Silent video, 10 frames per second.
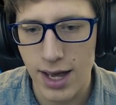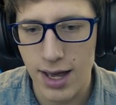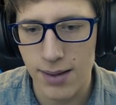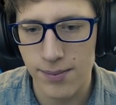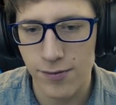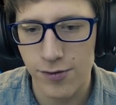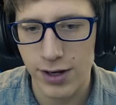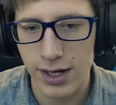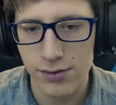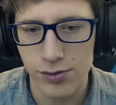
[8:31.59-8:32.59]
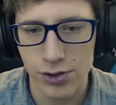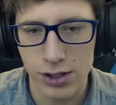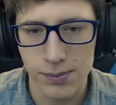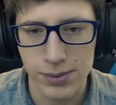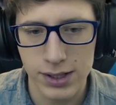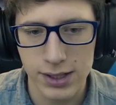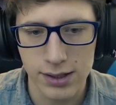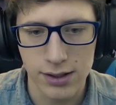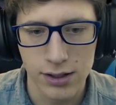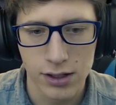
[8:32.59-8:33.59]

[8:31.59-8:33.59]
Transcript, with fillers: M51 B,